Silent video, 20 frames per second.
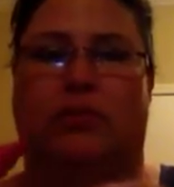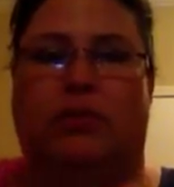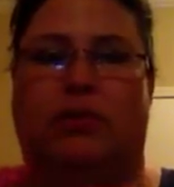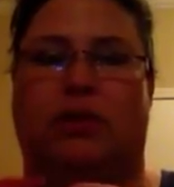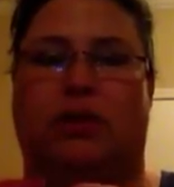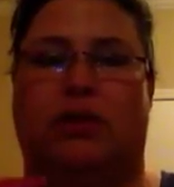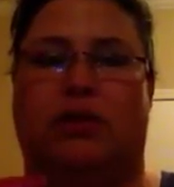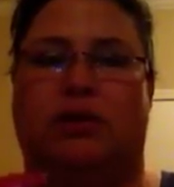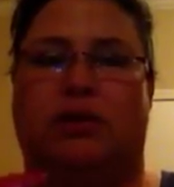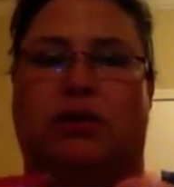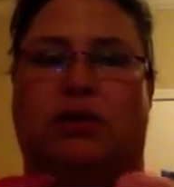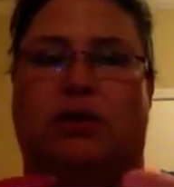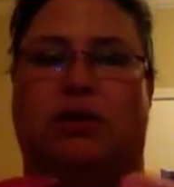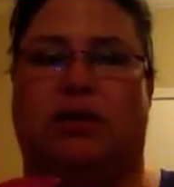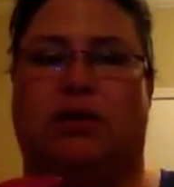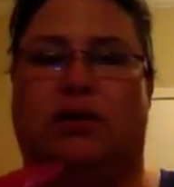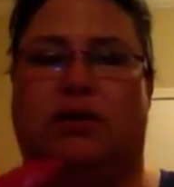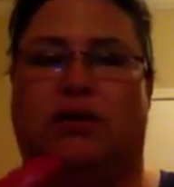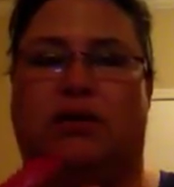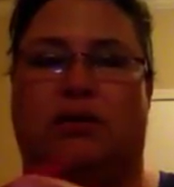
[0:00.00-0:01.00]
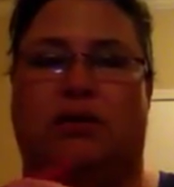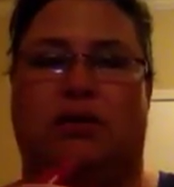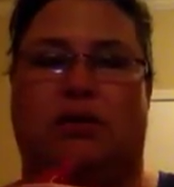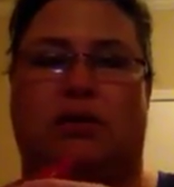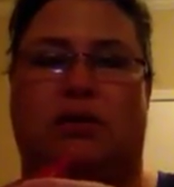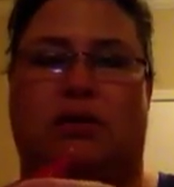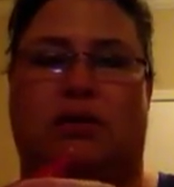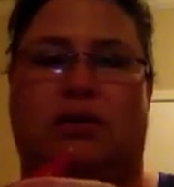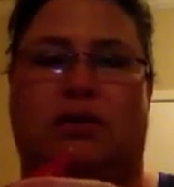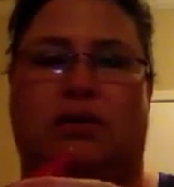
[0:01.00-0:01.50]
That's nice.
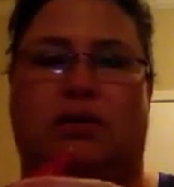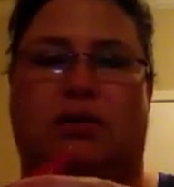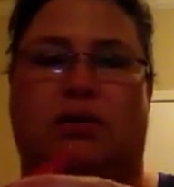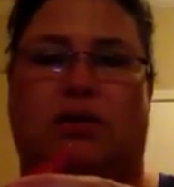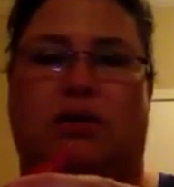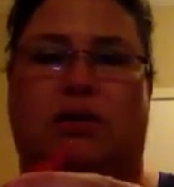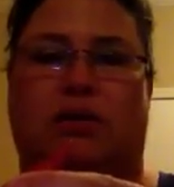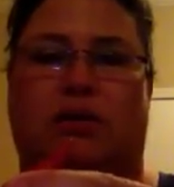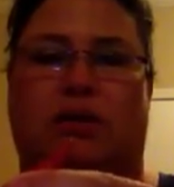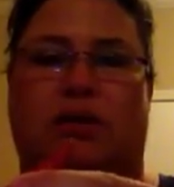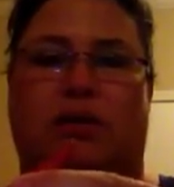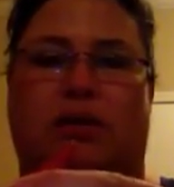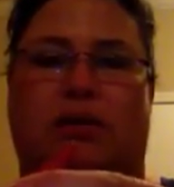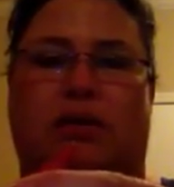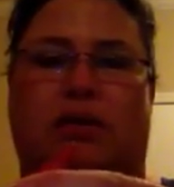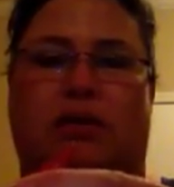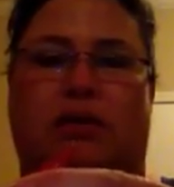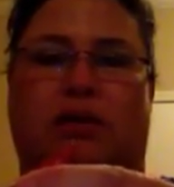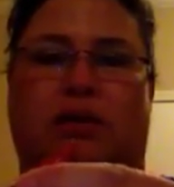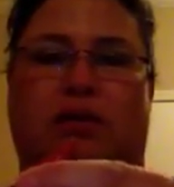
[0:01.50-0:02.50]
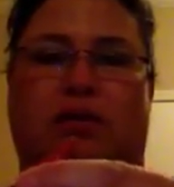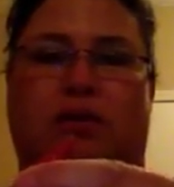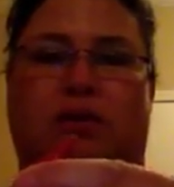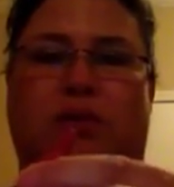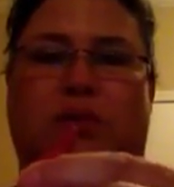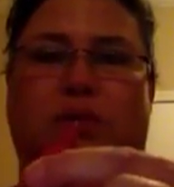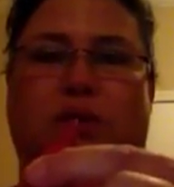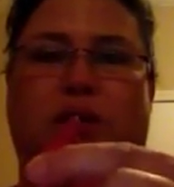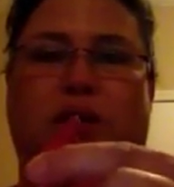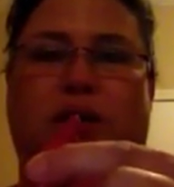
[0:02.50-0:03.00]
Can let it, it goes
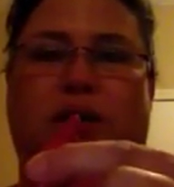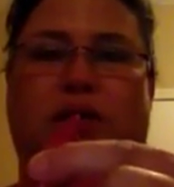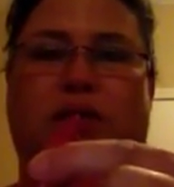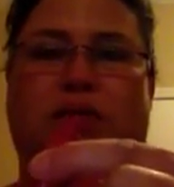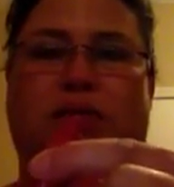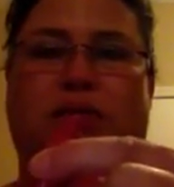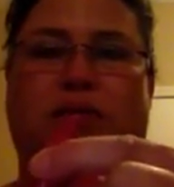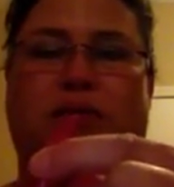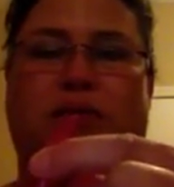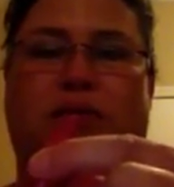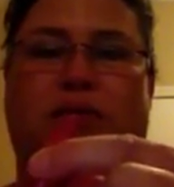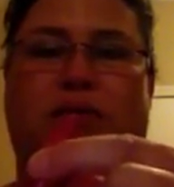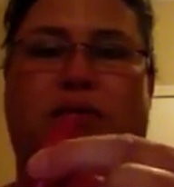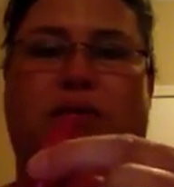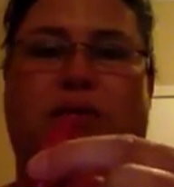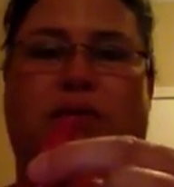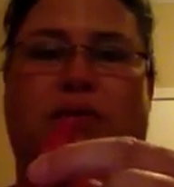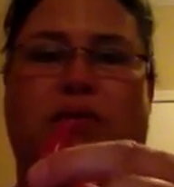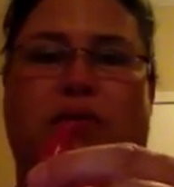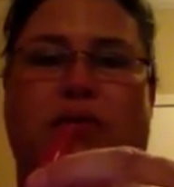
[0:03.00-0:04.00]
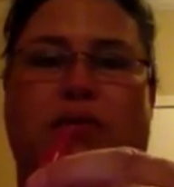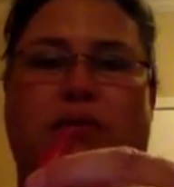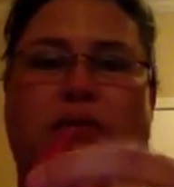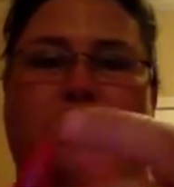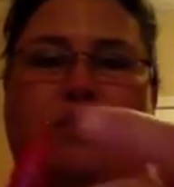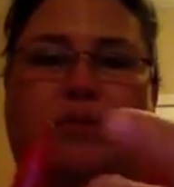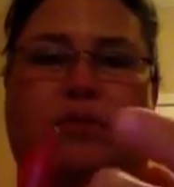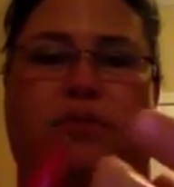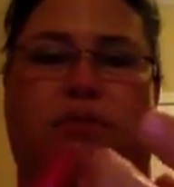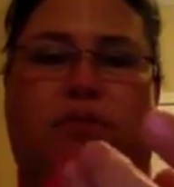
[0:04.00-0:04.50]
up and down. Cool.
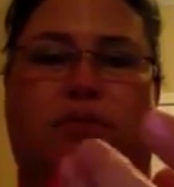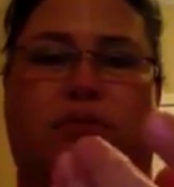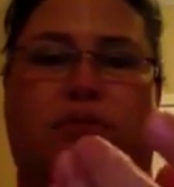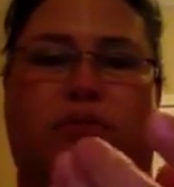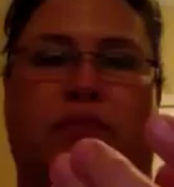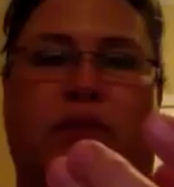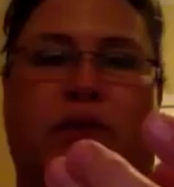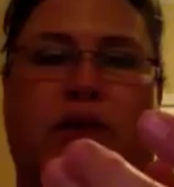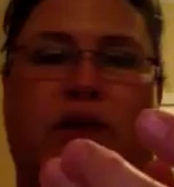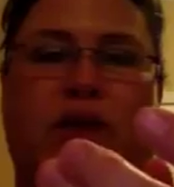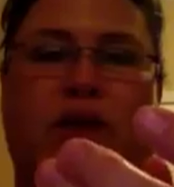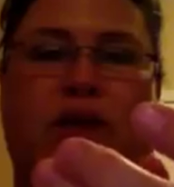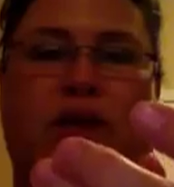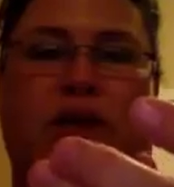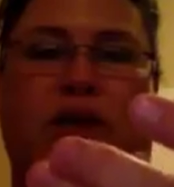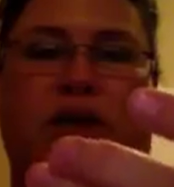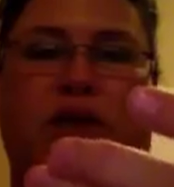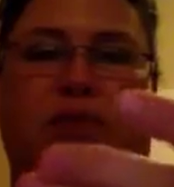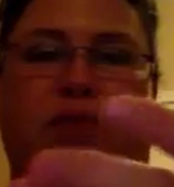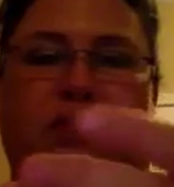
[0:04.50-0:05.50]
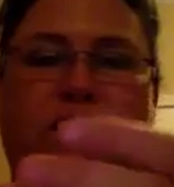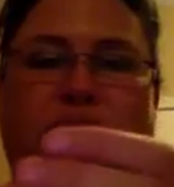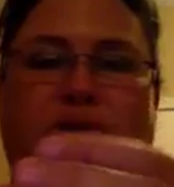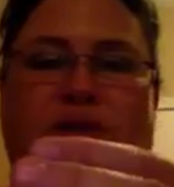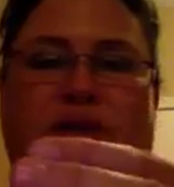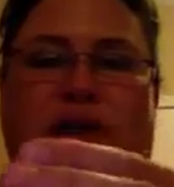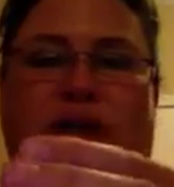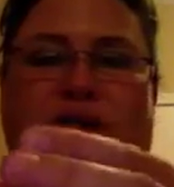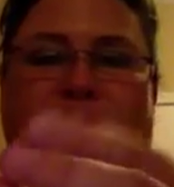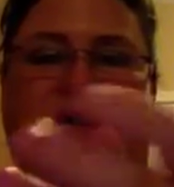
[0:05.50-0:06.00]
Nice purse
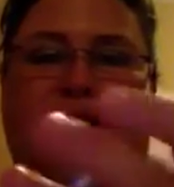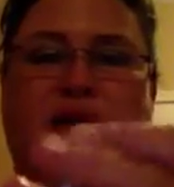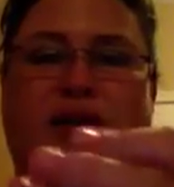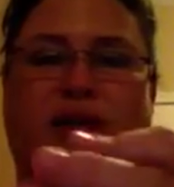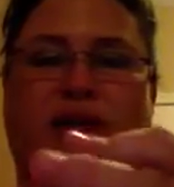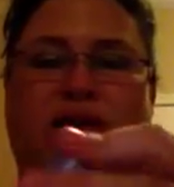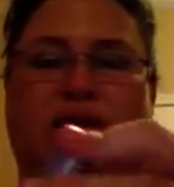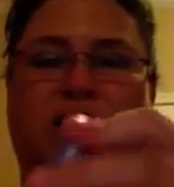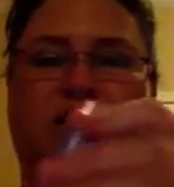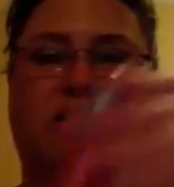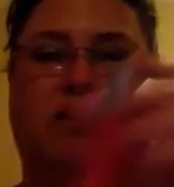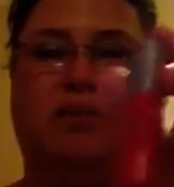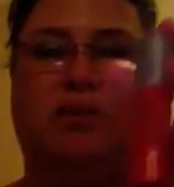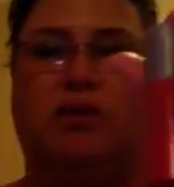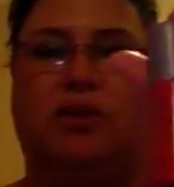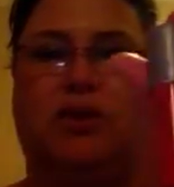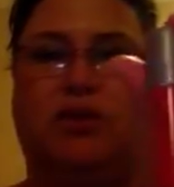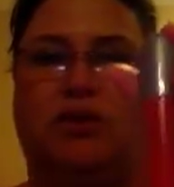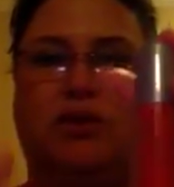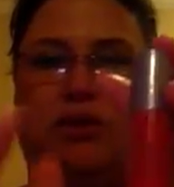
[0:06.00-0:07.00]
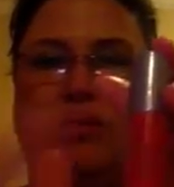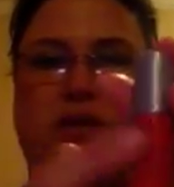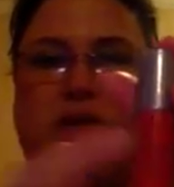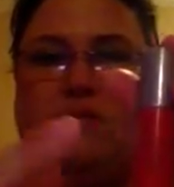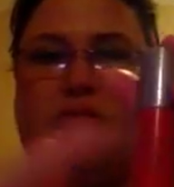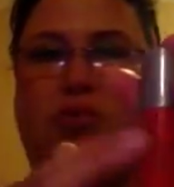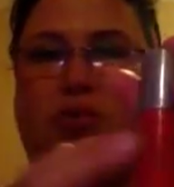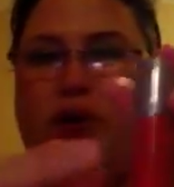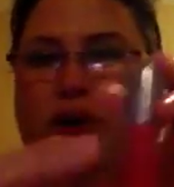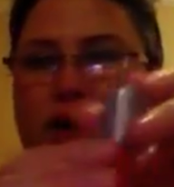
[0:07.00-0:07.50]
size. Tarte's a
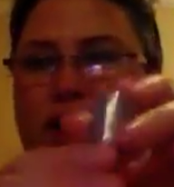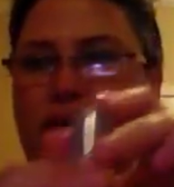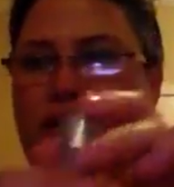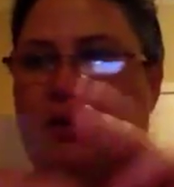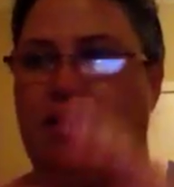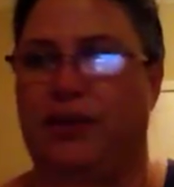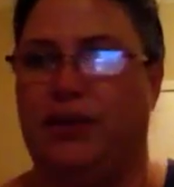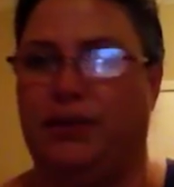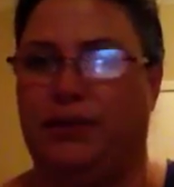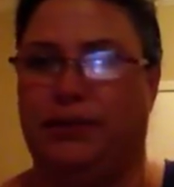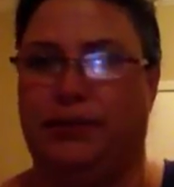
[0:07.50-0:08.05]
good brand.